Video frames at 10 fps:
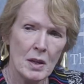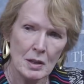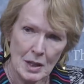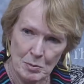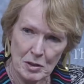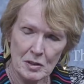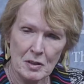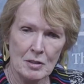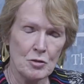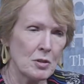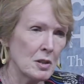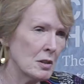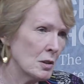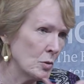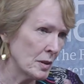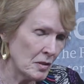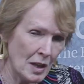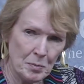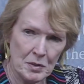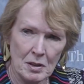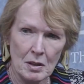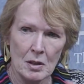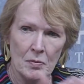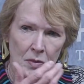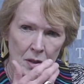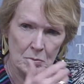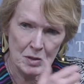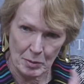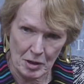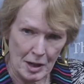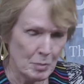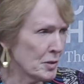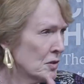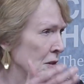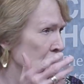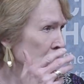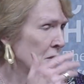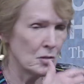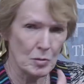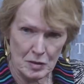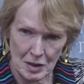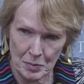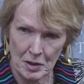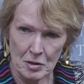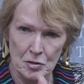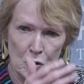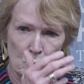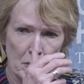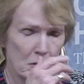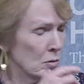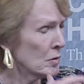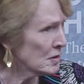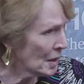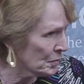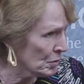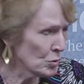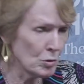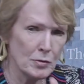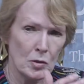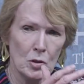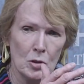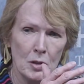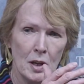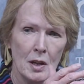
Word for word: come to this country, you accept the um, democratic procedures, you accept the constitutional you accept the rule of law.